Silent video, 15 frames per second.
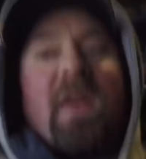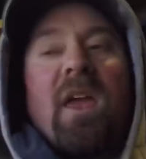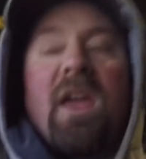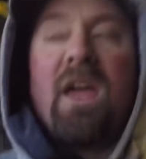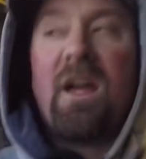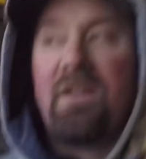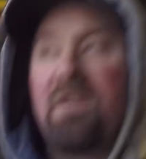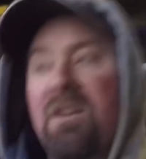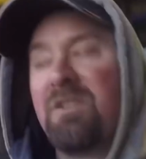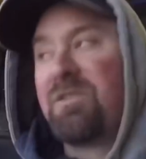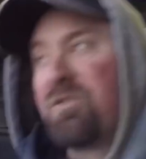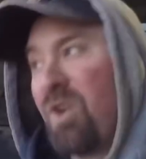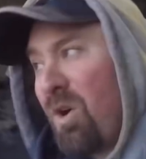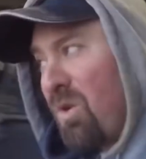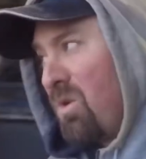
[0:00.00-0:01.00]
And
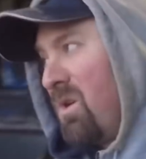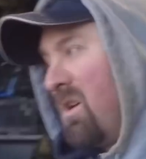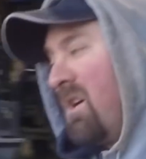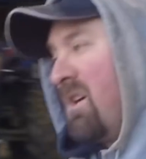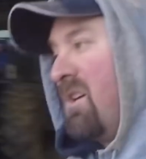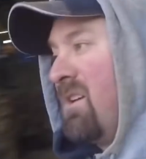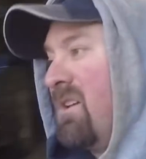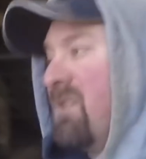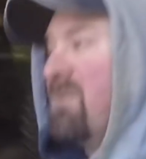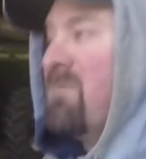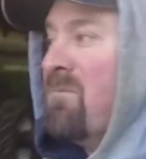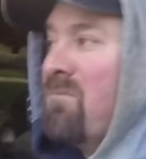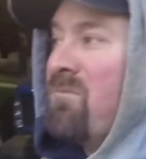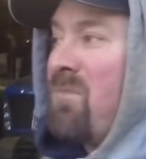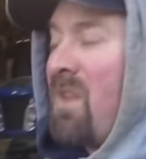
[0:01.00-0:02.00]
so
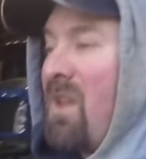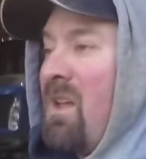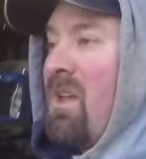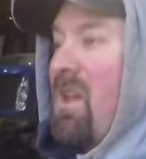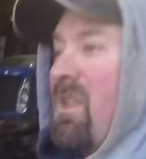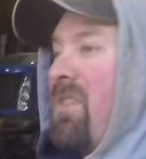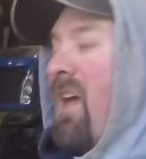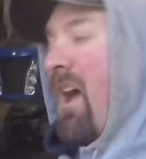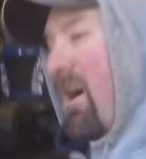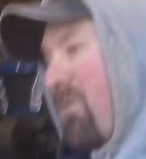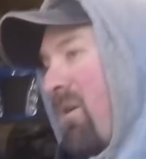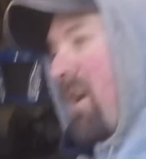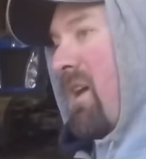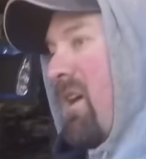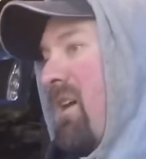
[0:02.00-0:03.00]
that
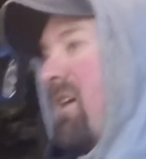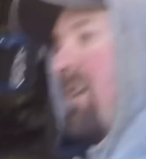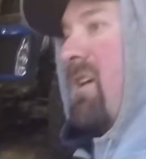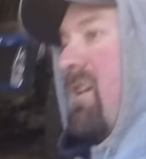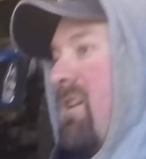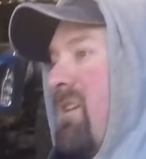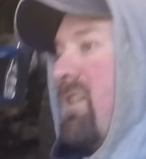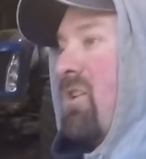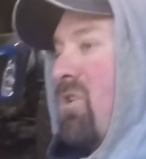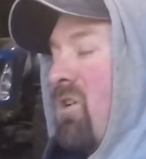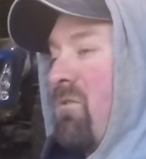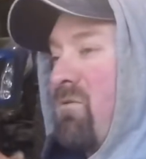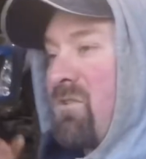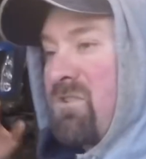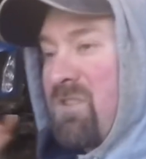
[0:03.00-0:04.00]
way,
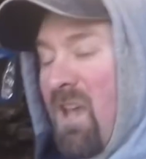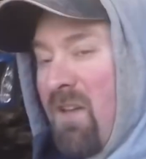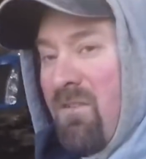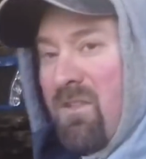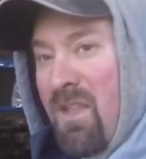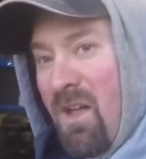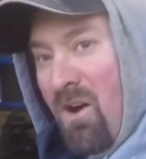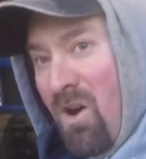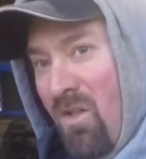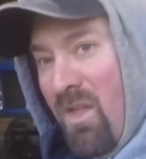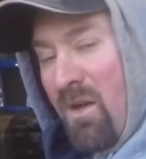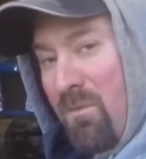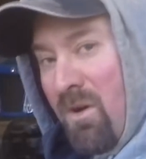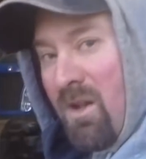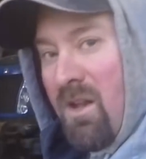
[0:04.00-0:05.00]
if we're saving all
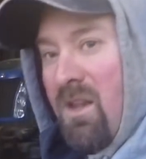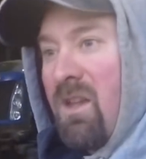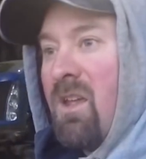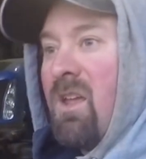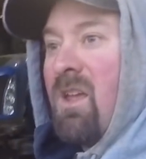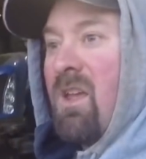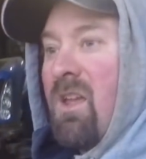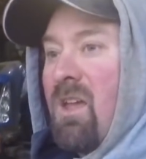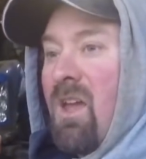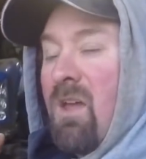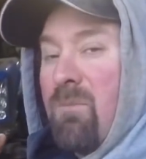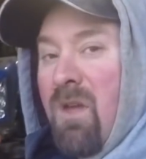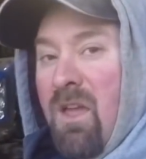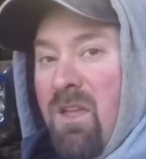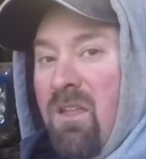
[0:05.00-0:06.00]
that money
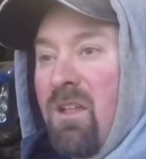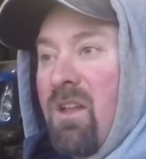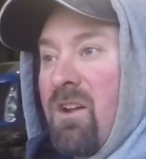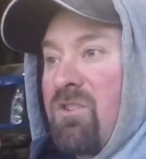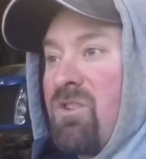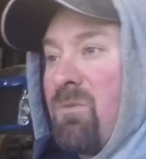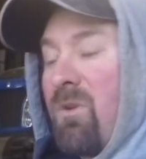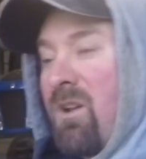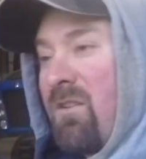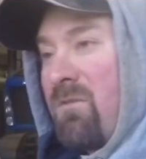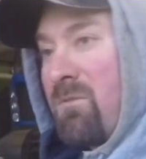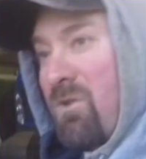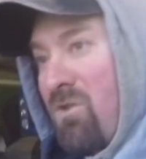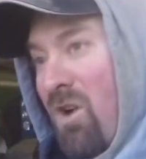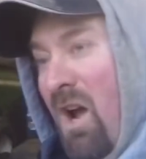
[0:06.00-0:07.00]
and making an extra money
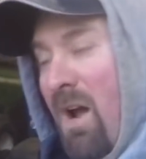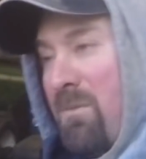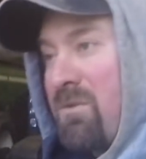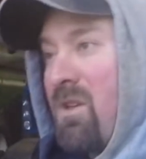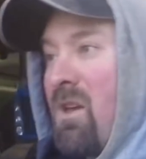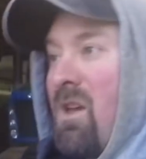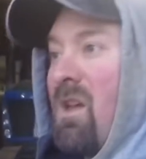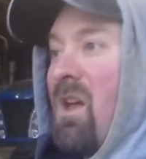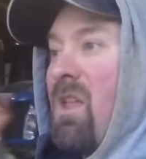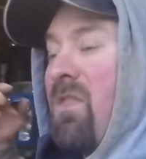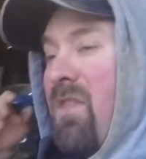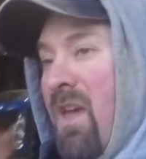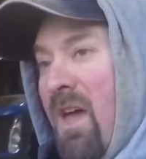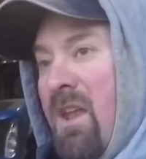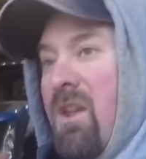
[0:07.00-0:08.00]
from the crops,
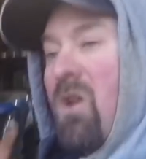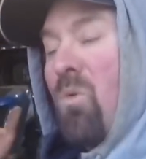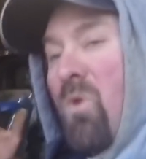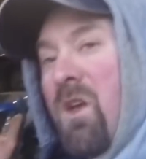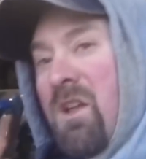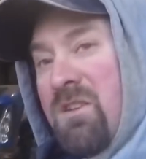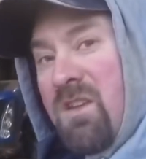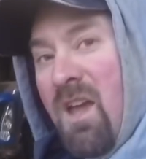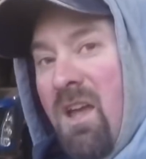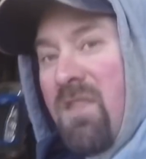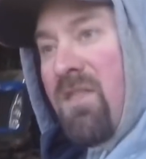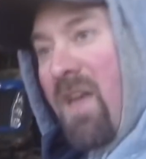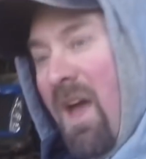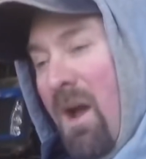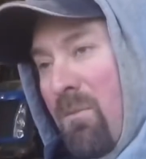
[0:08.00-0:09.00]
then we could
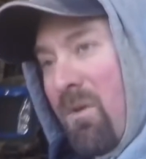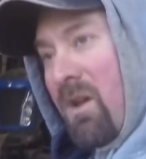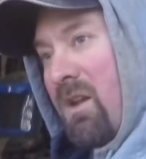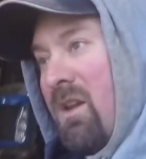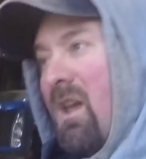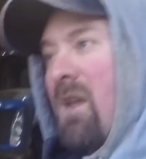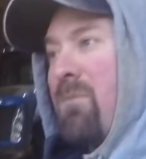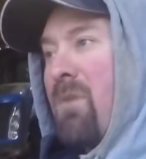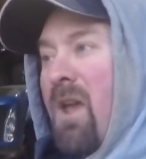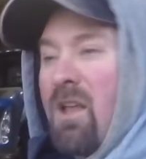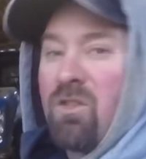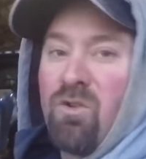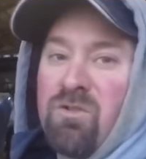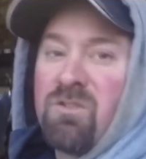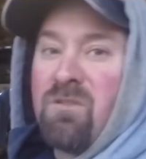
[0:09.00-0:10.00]
take that money and
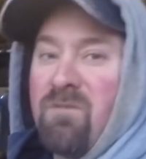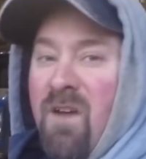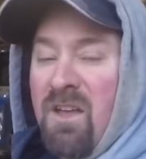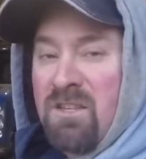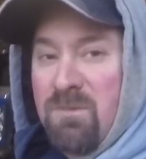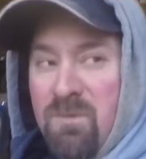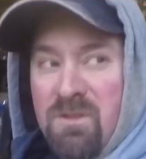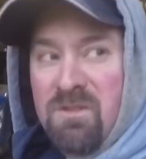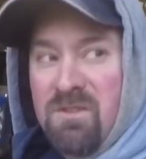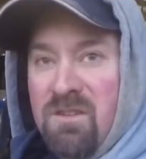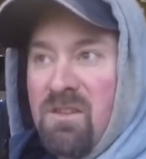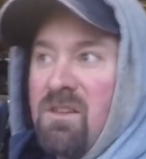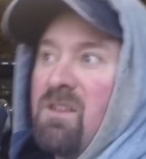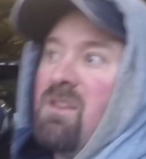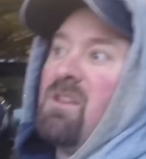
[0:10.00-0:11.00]
make those investments
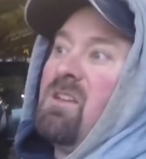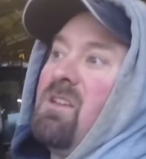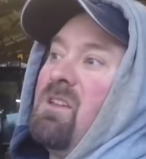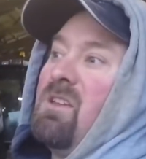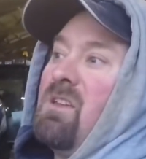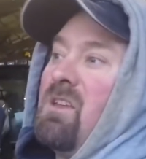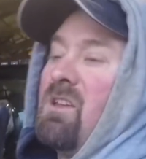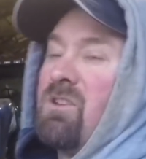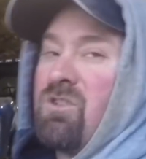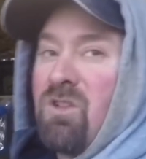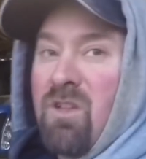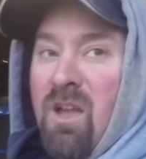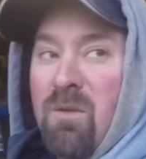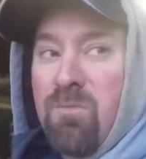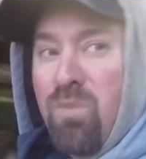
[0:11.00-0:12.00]
into
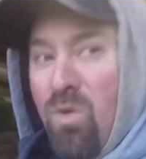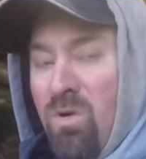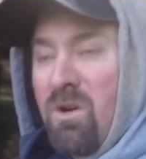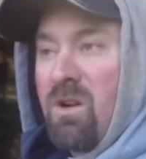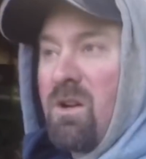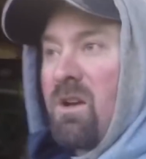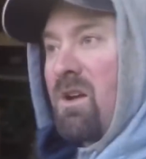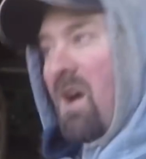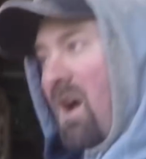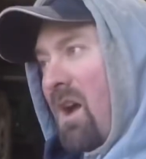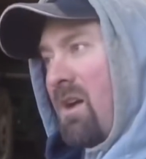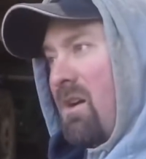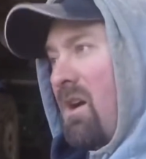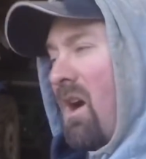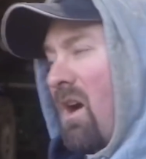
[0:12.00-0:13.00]
like pouring
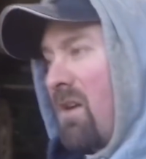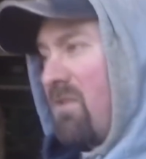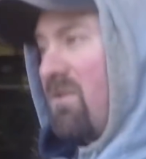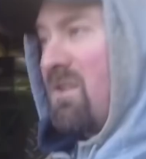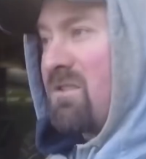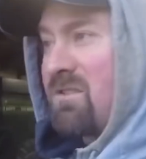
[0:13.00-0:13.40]
concrete